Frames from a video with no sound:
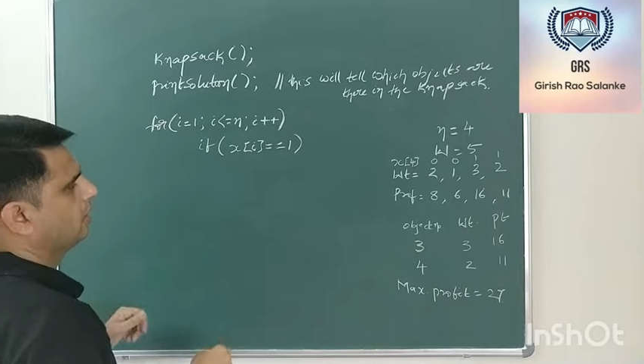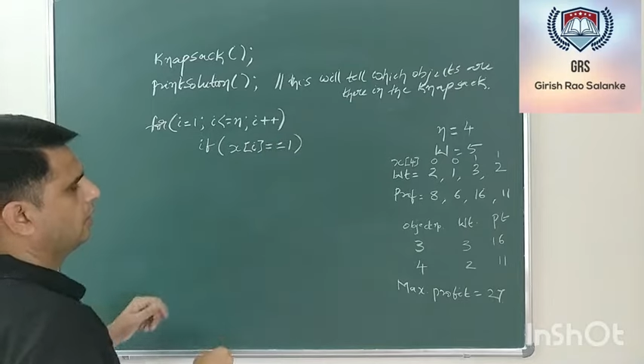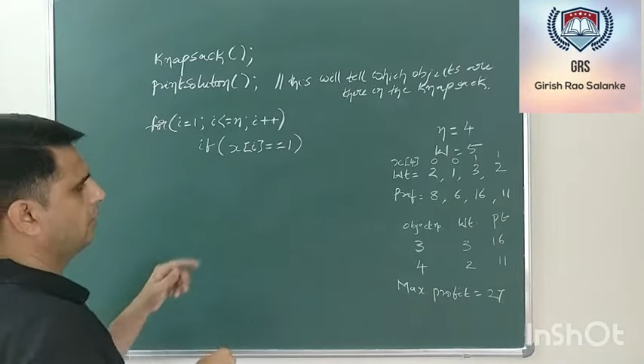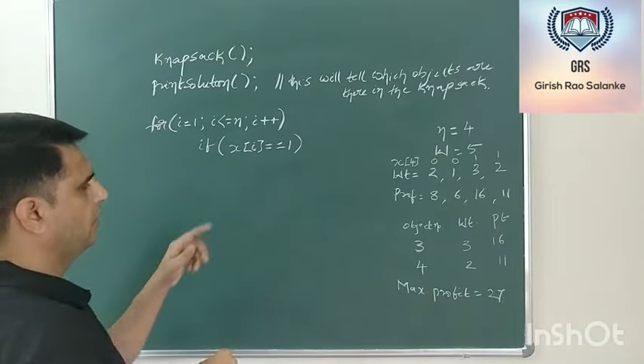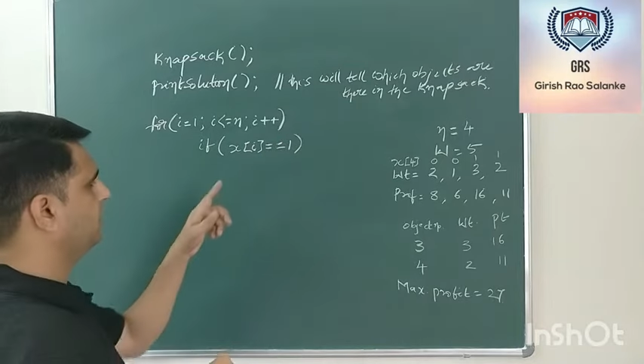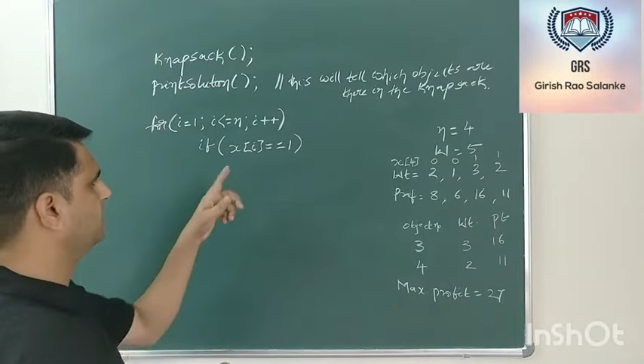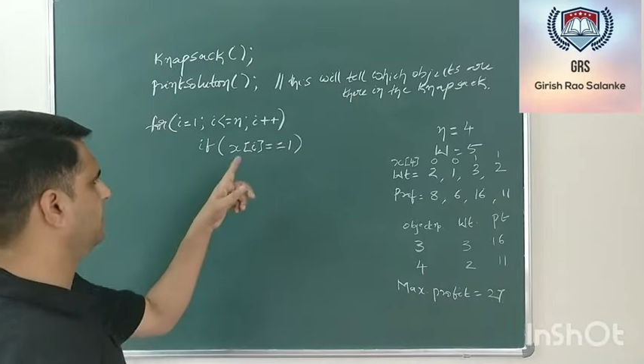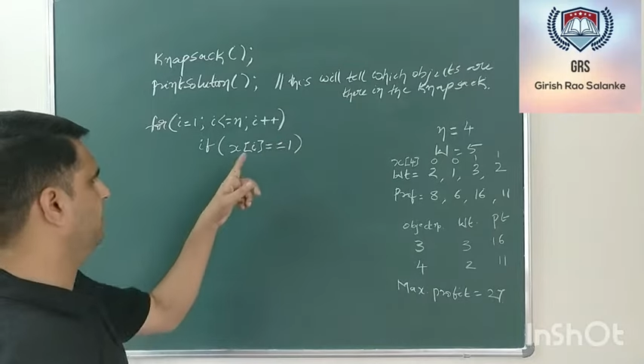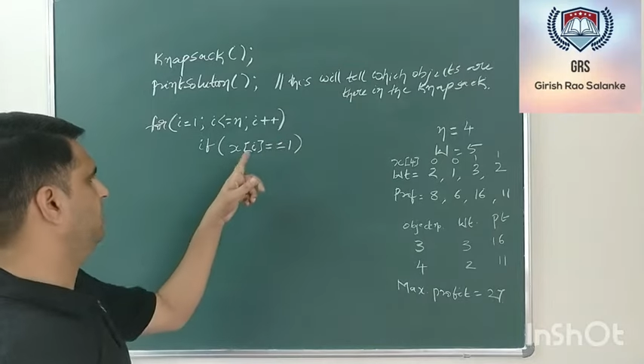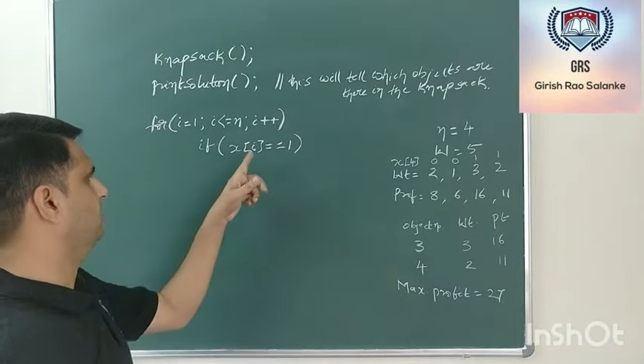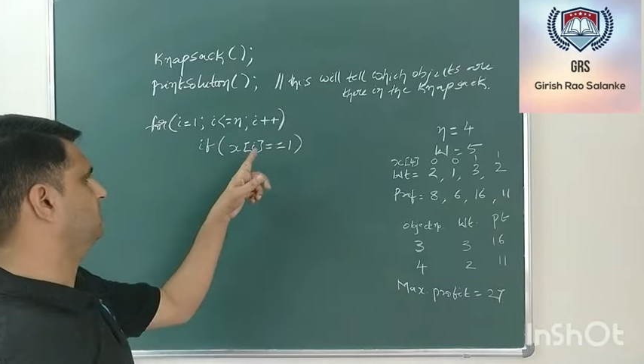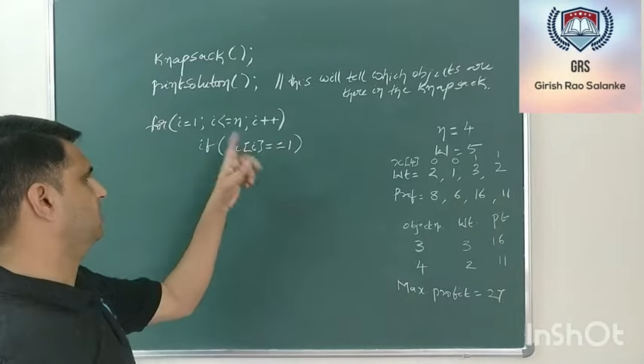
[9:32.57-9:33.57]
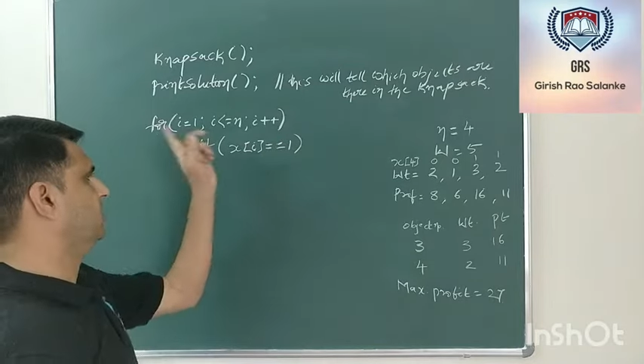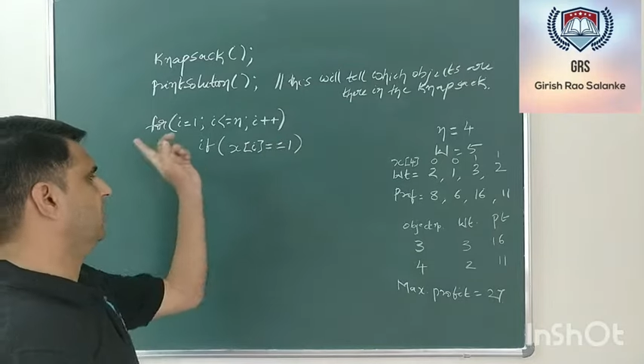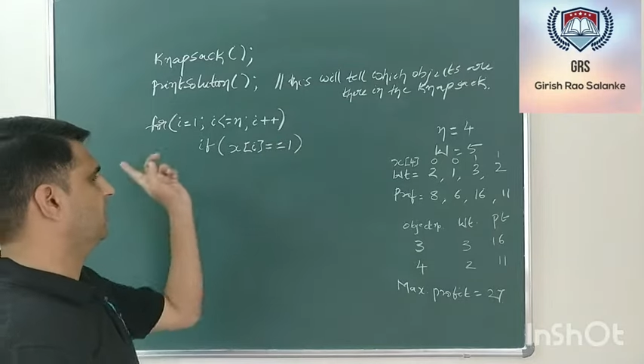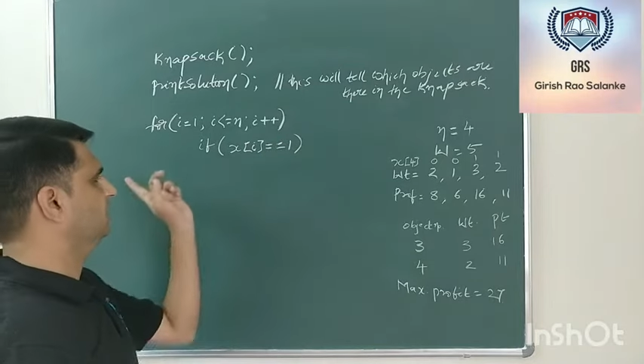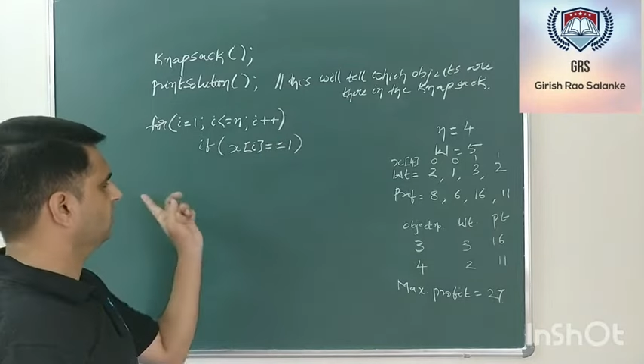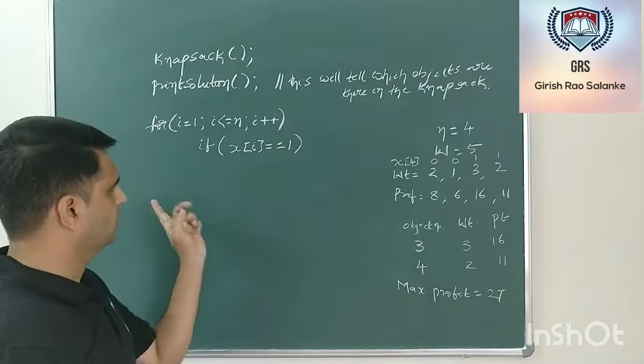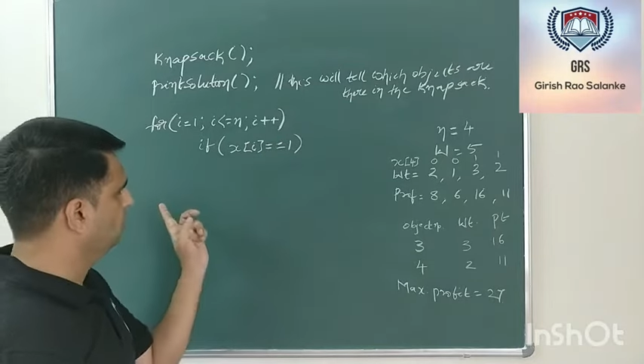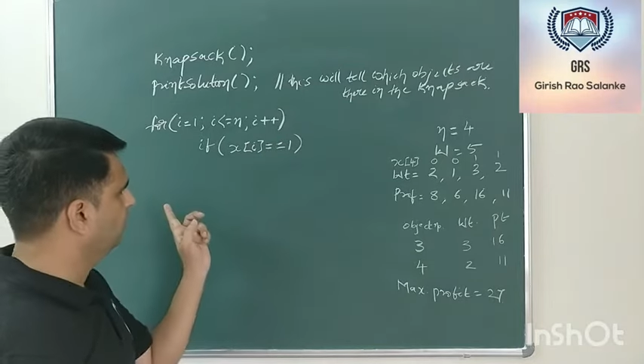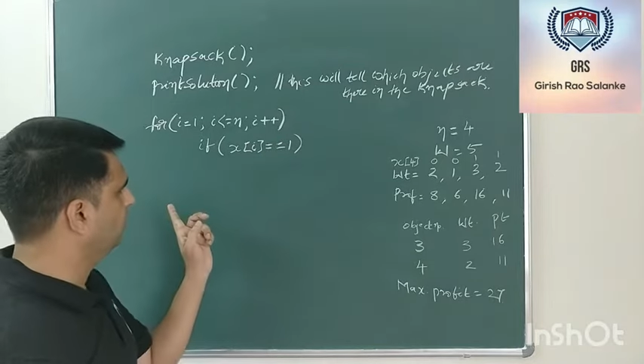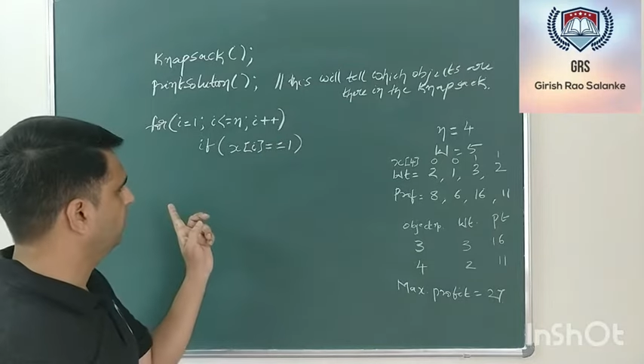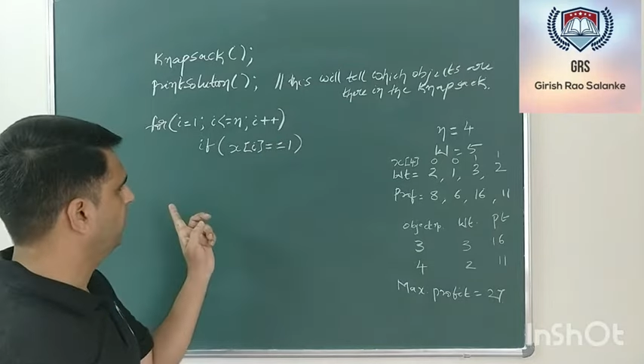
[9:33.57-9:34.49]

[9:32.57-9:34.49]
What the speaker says: Now initially it was declared as a global